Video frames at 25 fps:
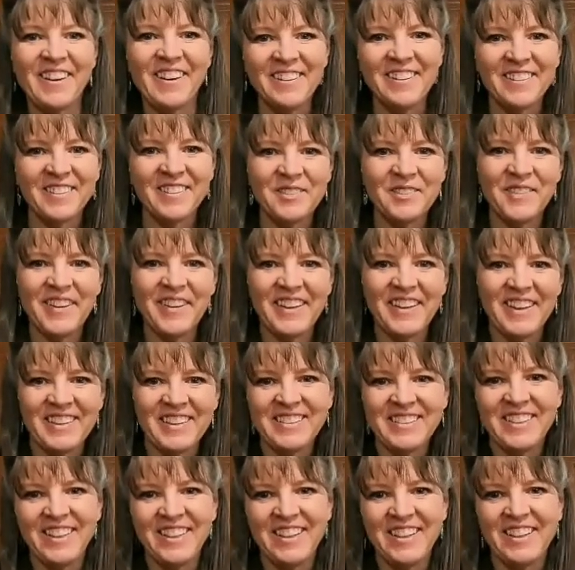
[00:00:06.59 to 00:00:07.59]
Welcome to my
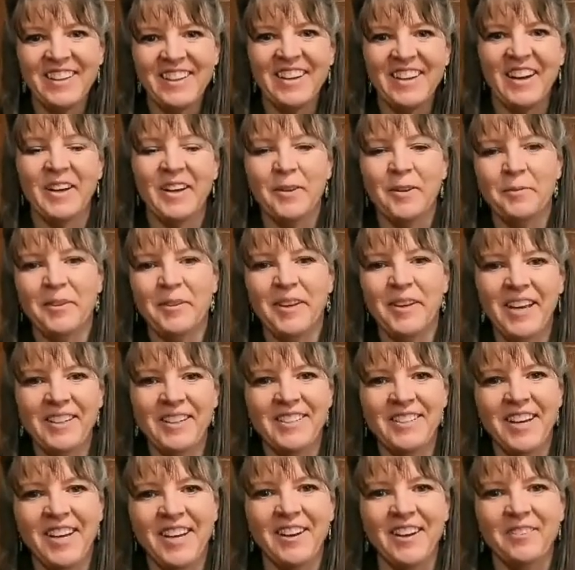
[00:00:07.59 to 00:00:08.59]
kitchen. I am
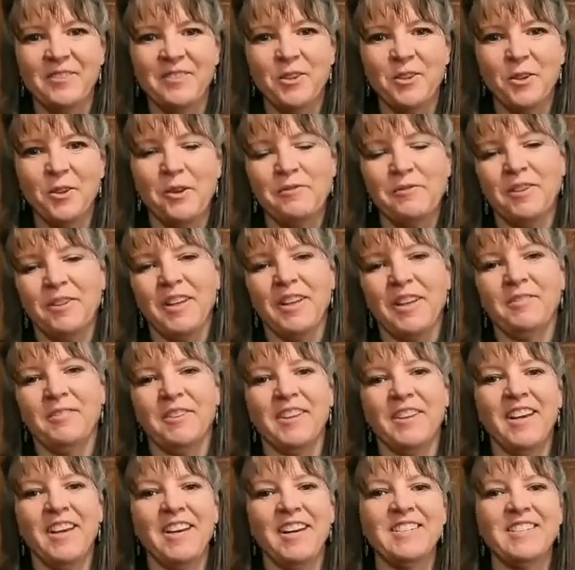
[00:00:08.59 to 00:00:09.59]
KJ of Joyful
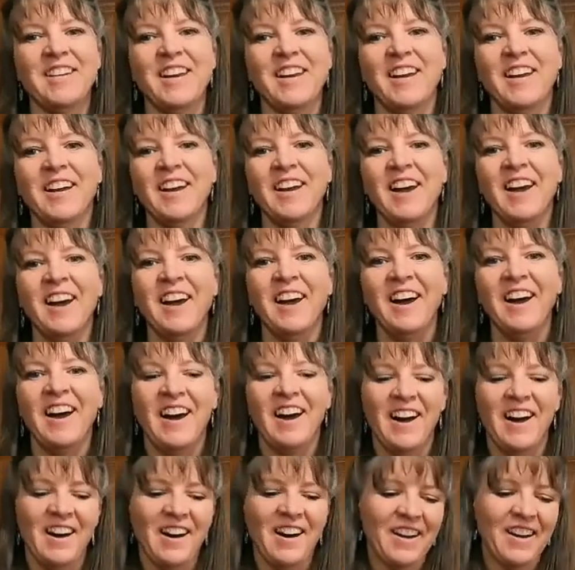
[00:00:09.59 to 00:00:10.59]
Life with KJ.
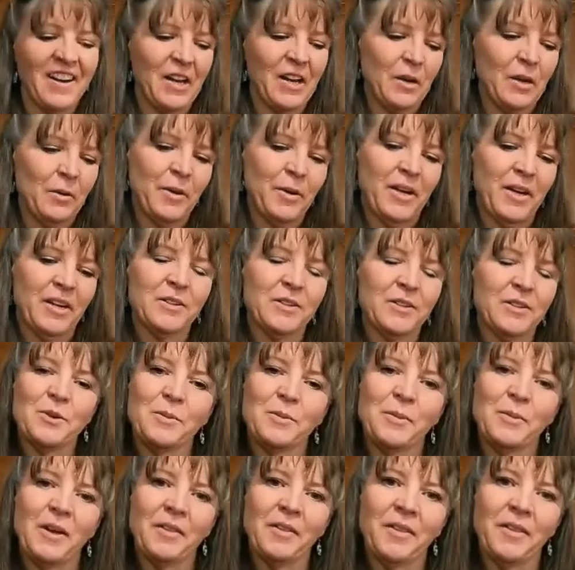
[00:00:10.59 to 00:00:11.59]
I am a
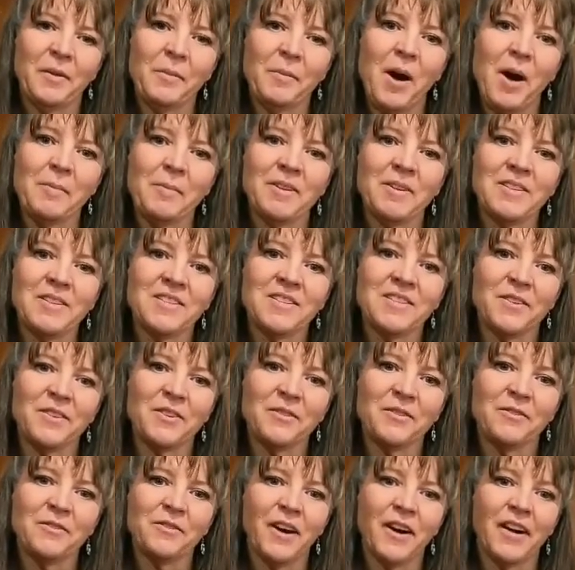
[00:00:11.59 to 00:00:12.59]
Trim Healthy Mama
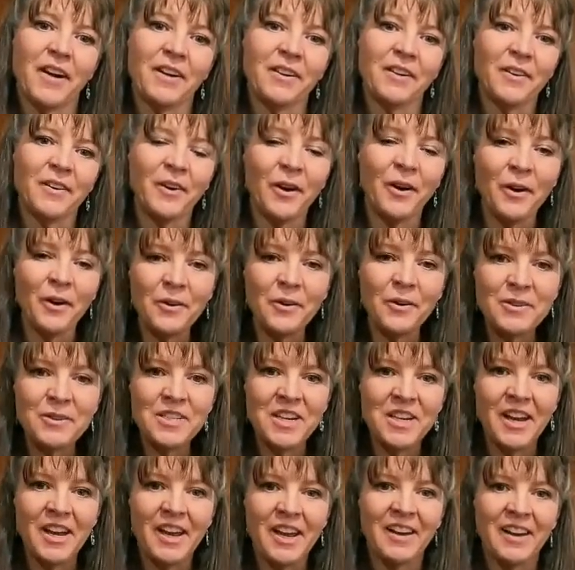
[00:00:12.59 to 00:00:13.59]
certified
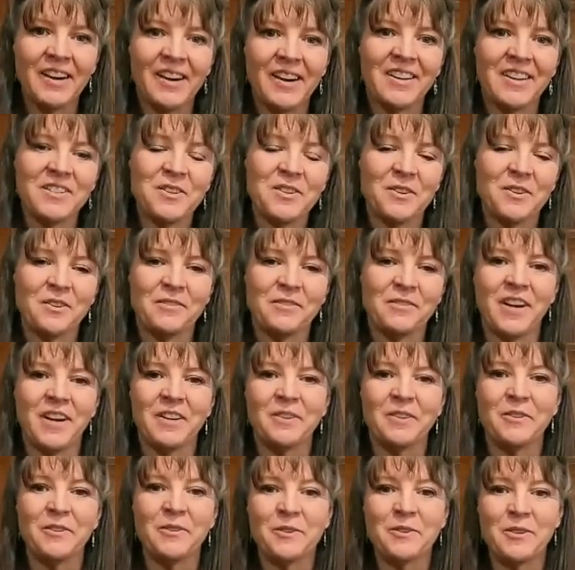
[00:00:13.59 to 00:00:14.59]
coach and a
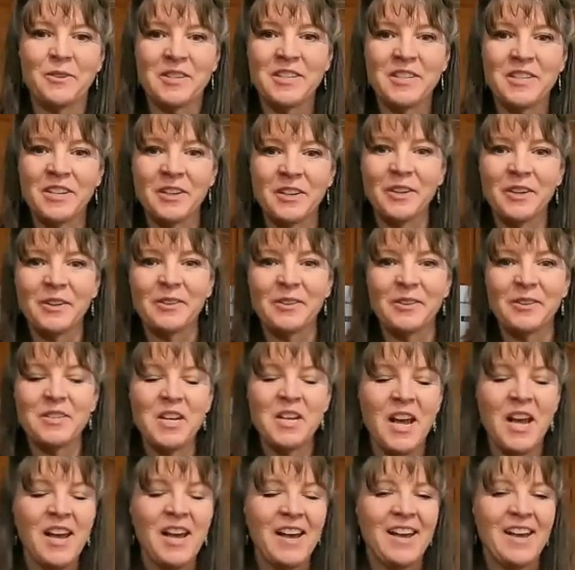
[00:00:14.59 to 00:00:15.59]
certified nutrition
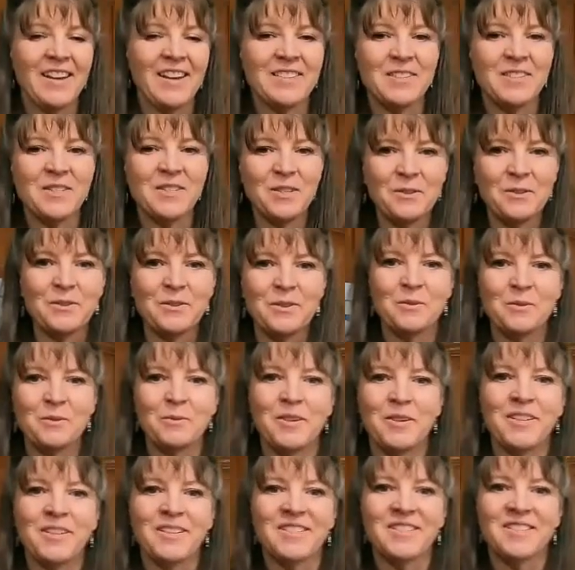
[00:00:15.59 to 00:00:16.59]
coach, and soon
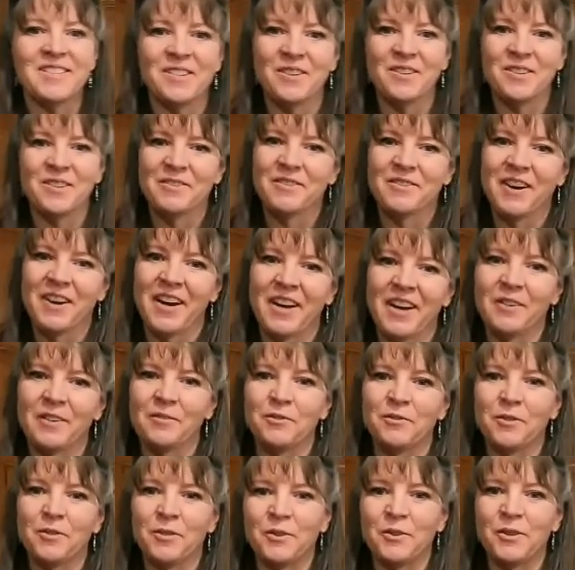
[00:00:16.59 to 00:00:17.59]
to be
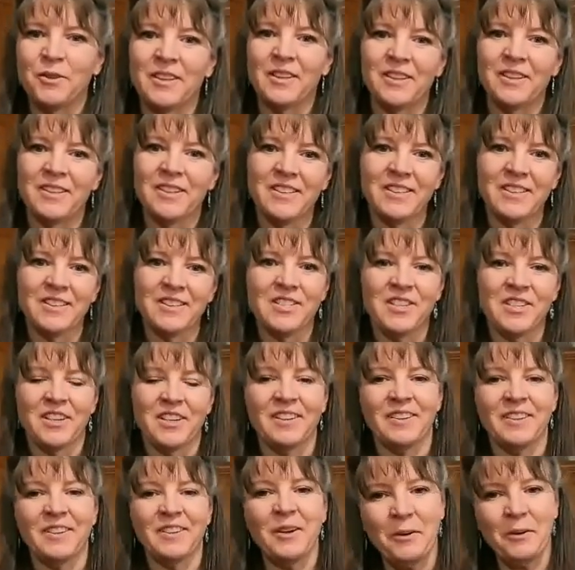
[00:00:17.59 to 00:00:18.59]
certified food
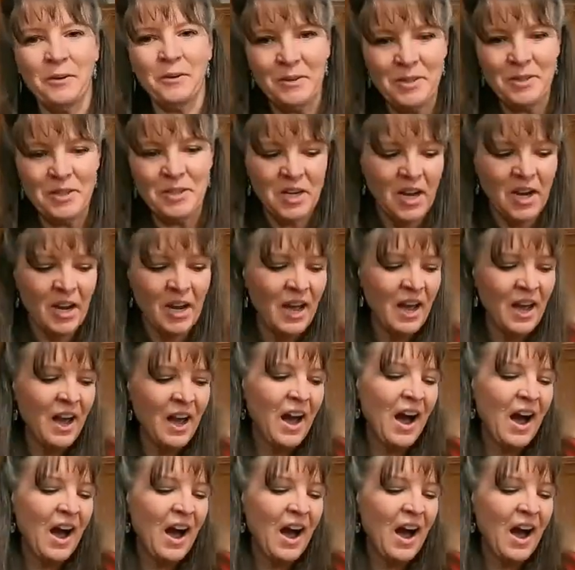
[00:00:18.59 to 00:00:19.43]
addiction coach.